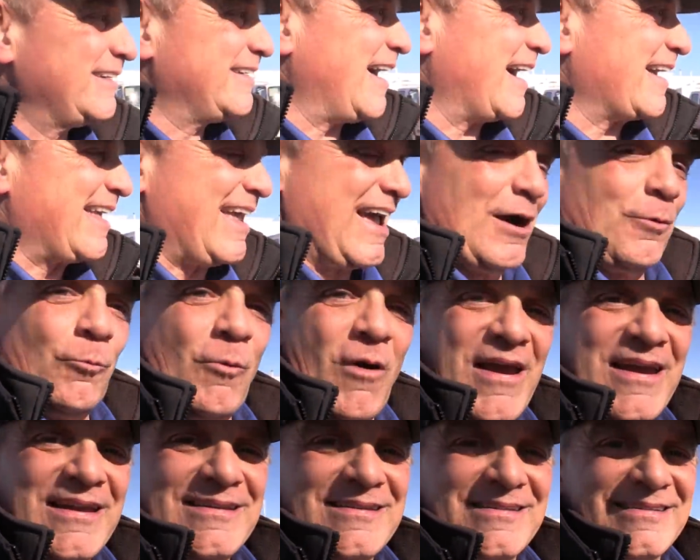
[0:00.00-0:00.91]
I can't
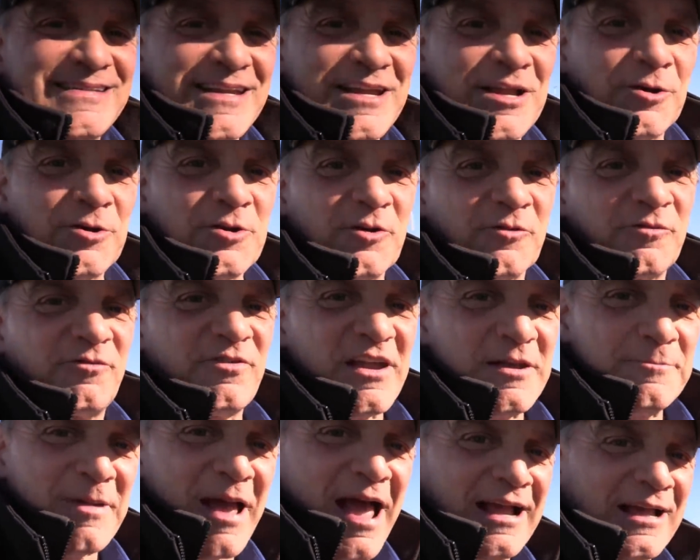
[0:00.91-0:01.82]
wait to hear your
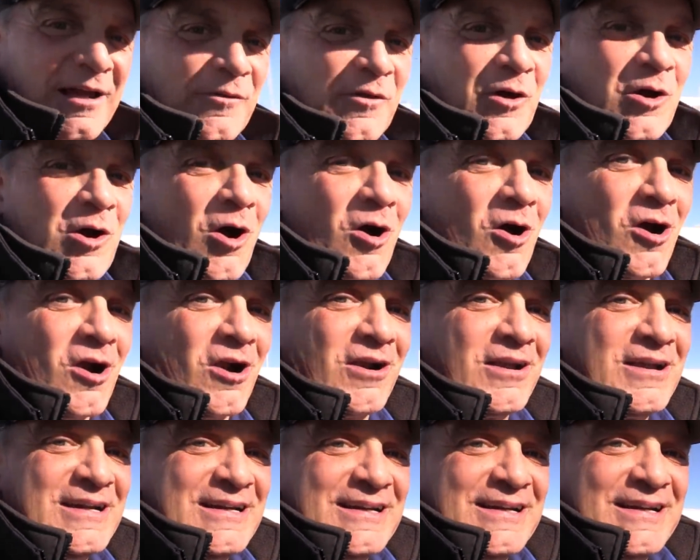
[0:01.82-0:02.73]
feedback of the car.
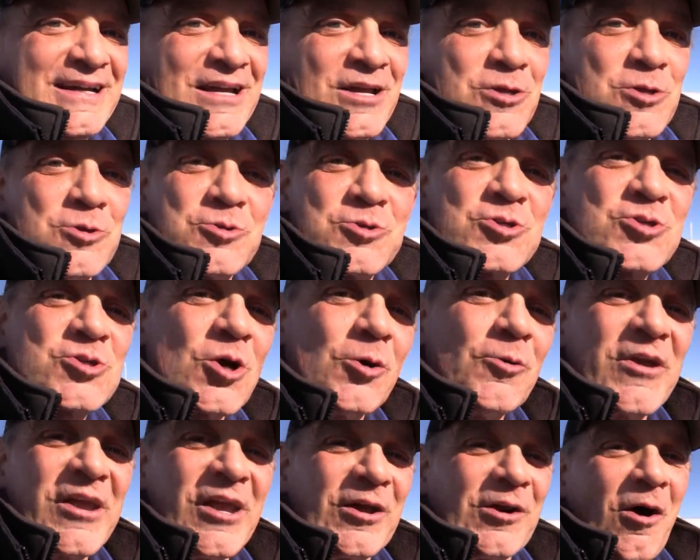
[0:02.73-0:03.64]
You
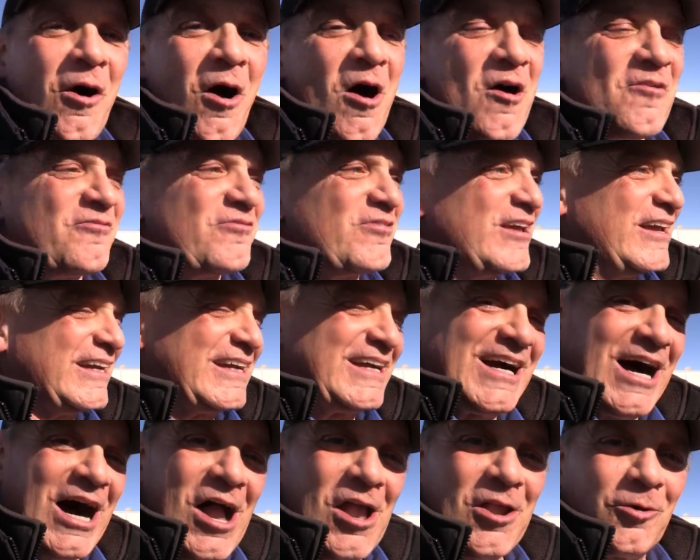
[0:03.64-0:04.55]
showing it off in
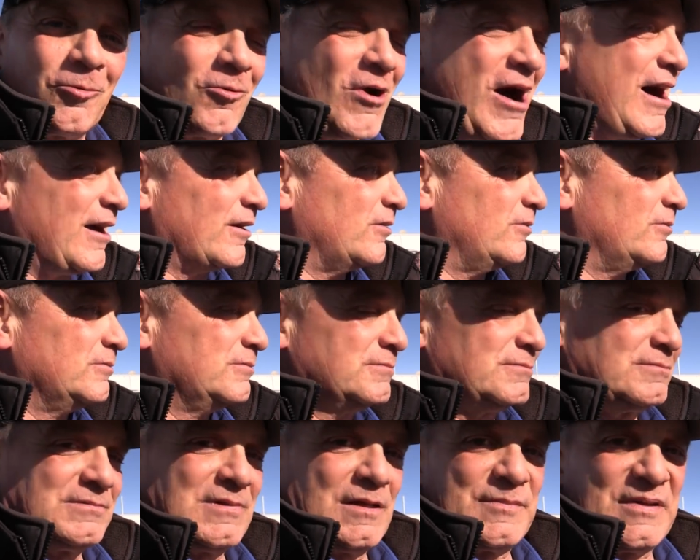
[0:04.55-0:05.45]
Colorado.
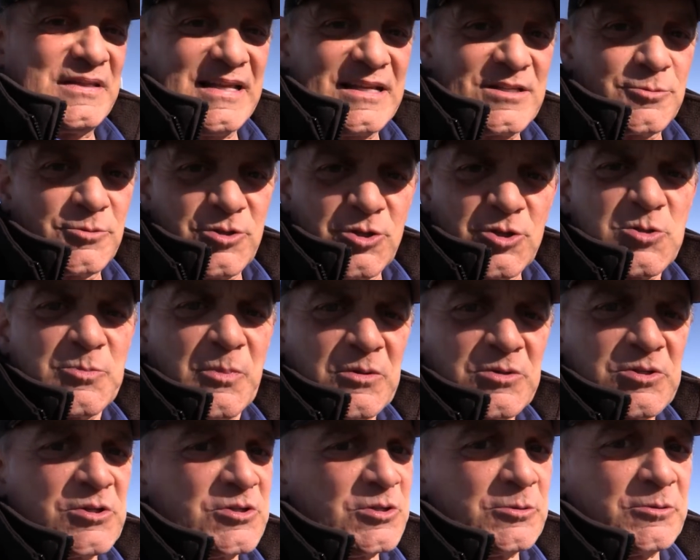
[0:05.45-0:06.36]
I mean, that's what you're
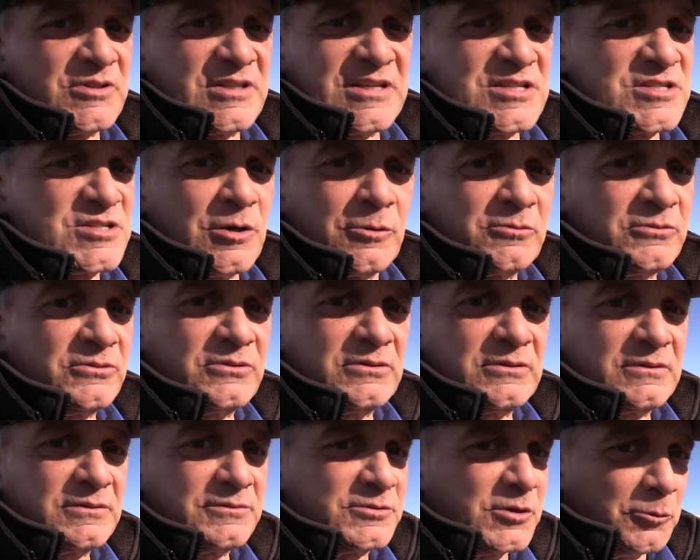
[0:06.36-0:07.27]
supposed to do with these.
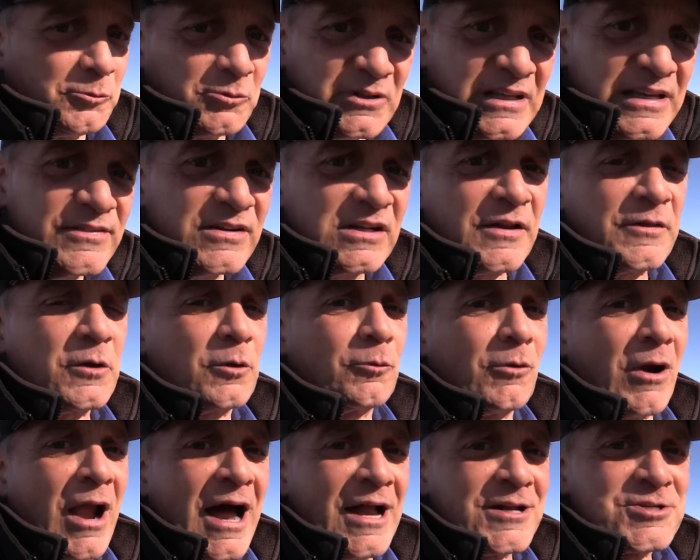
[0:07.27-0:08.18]
Don't leave it in the
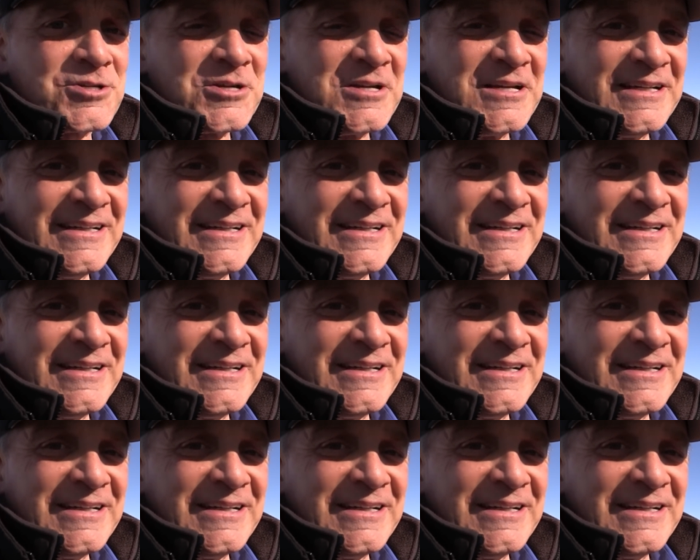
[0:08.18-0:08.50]
garage.